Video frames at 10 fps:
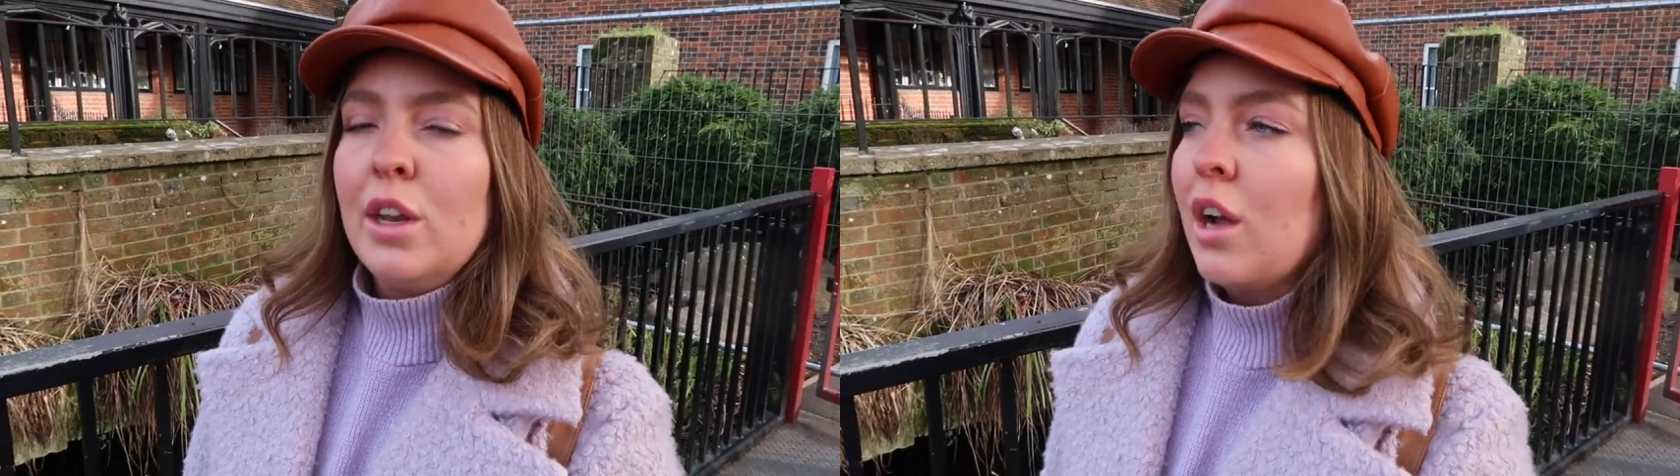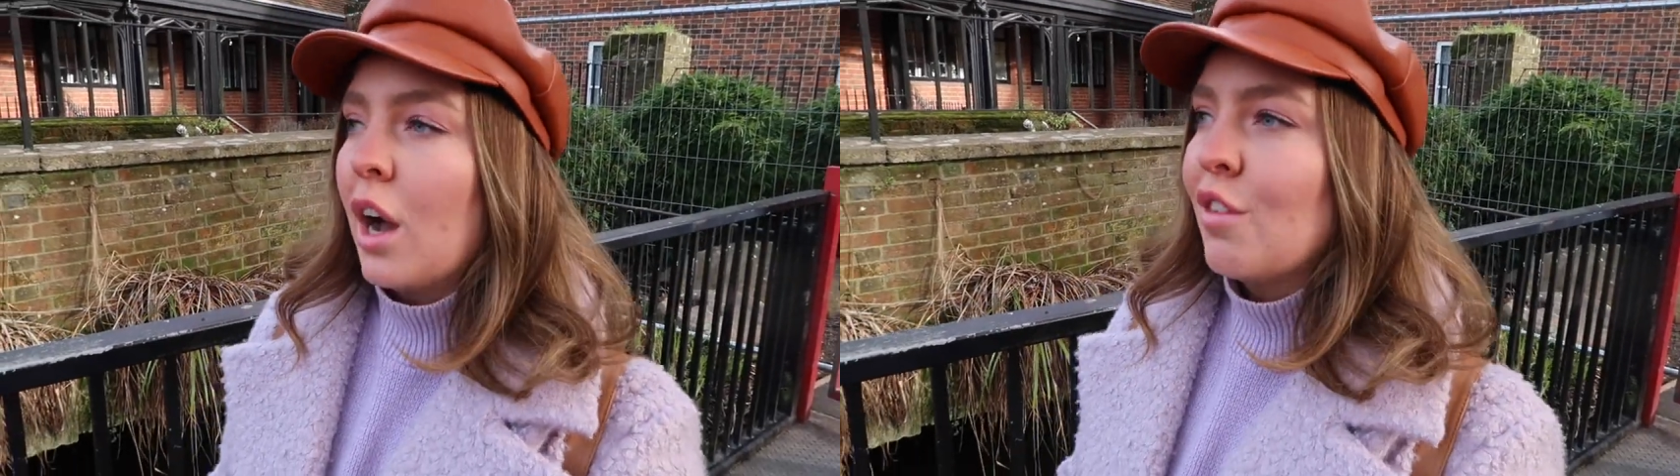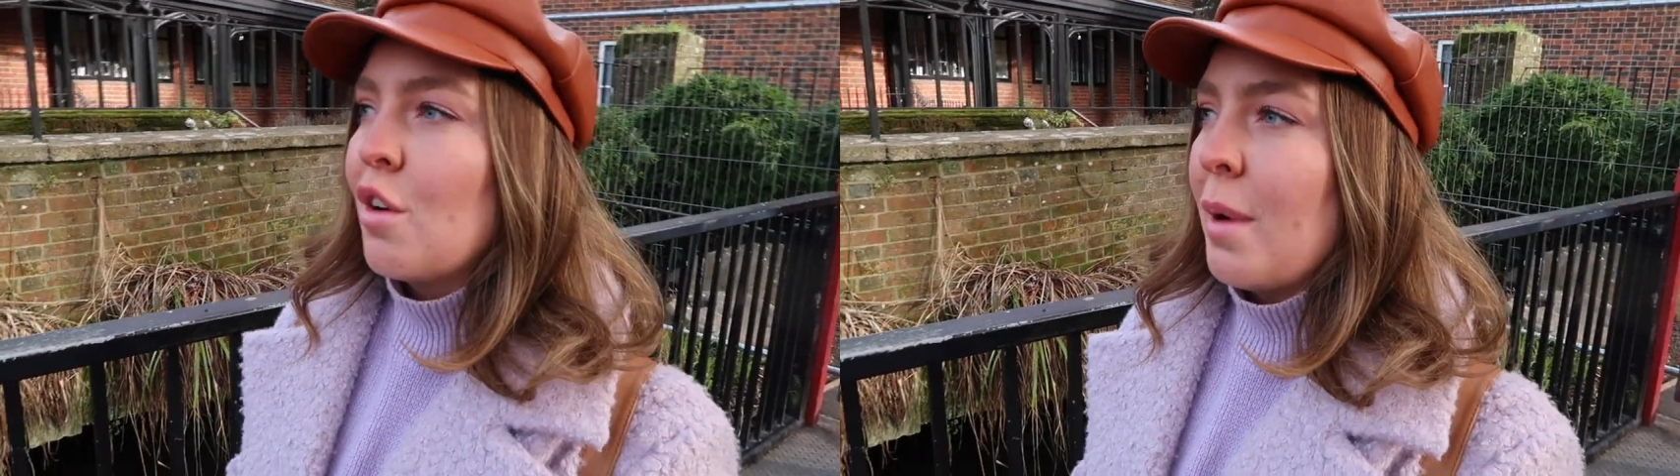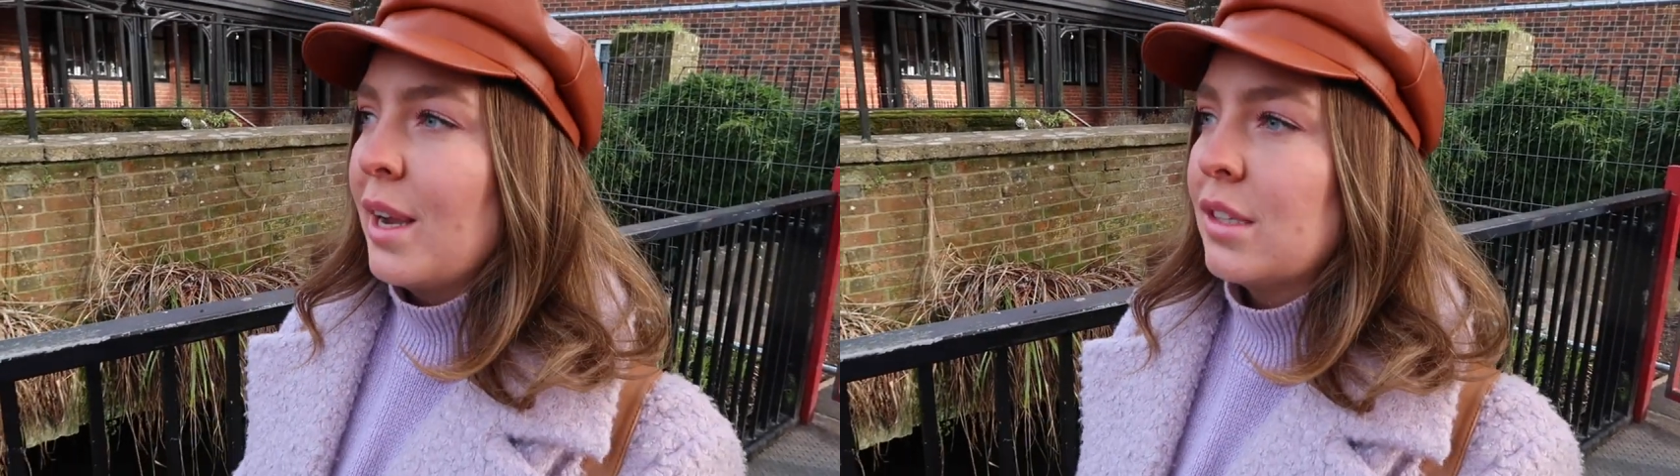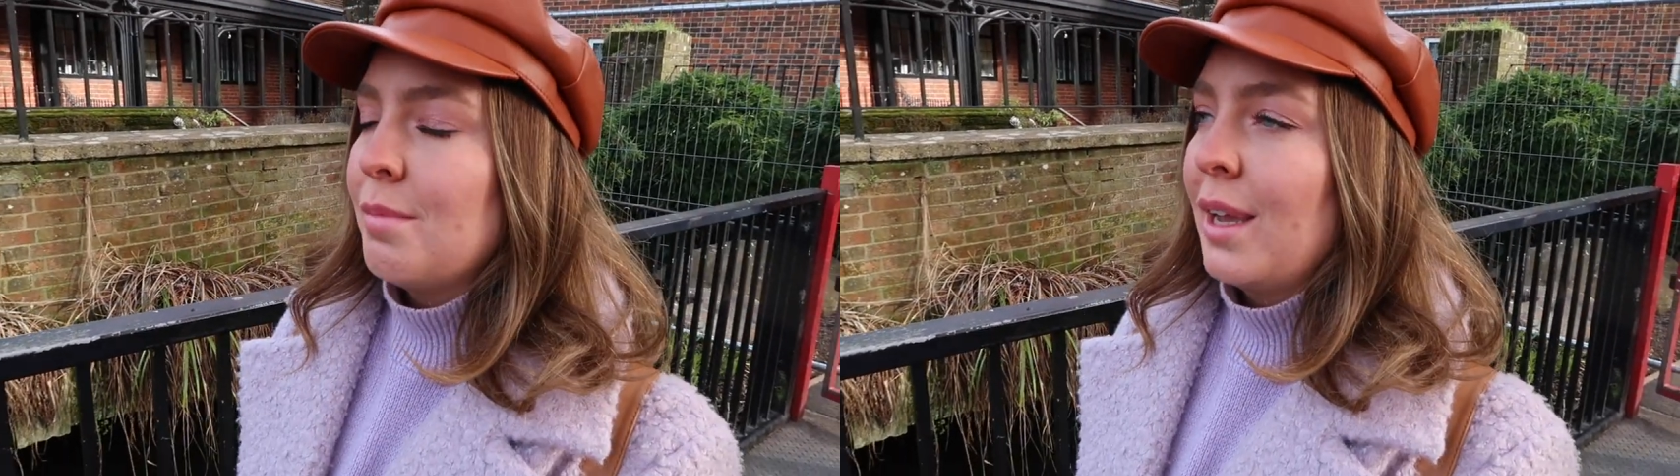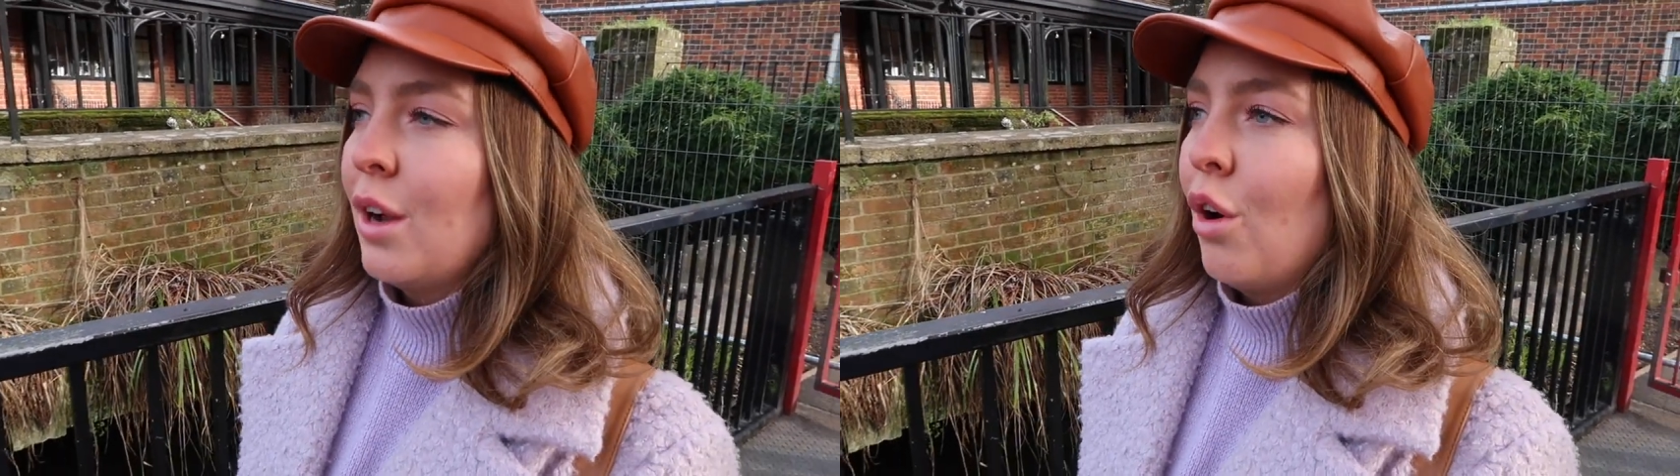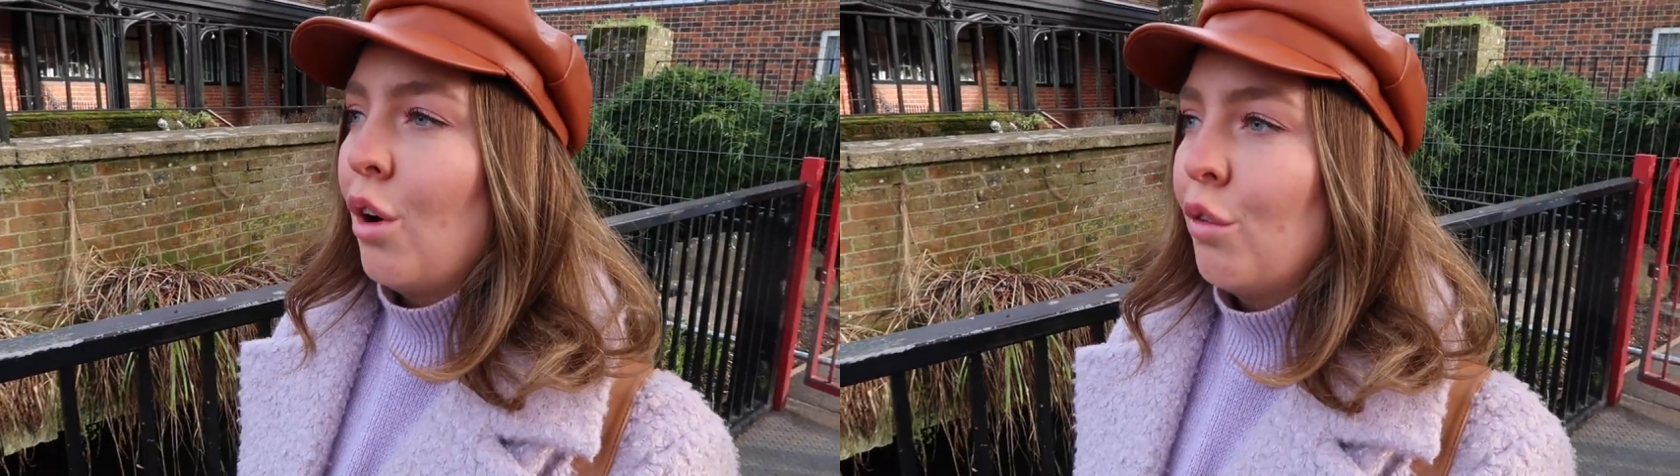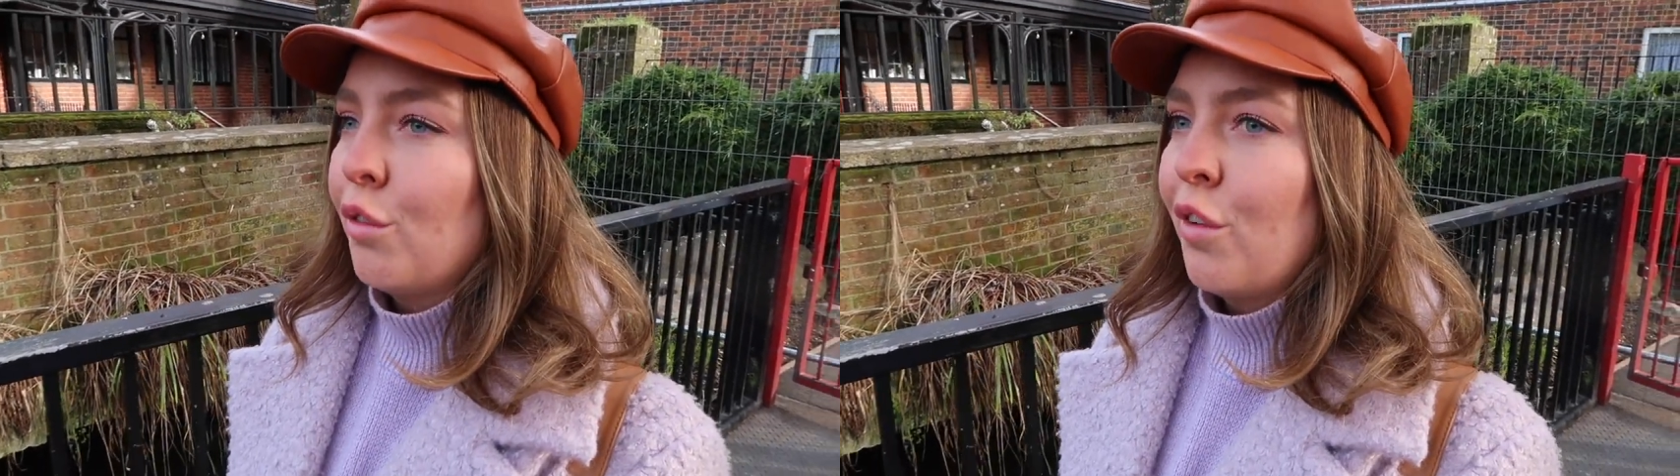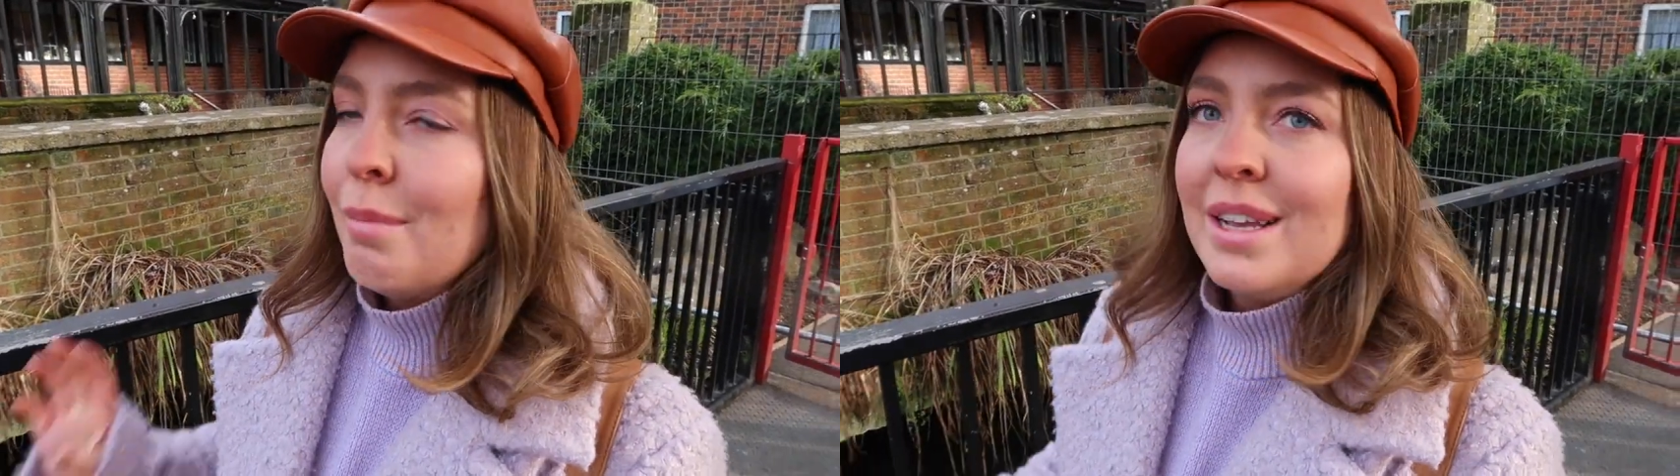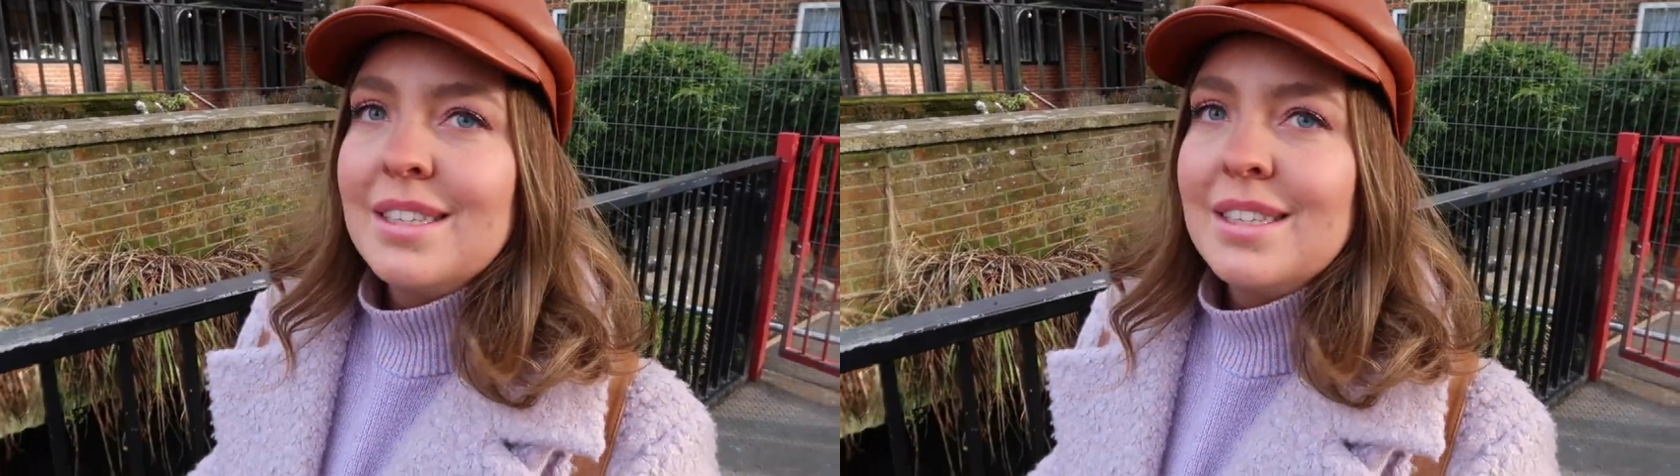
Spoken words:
It kind of reminds me of my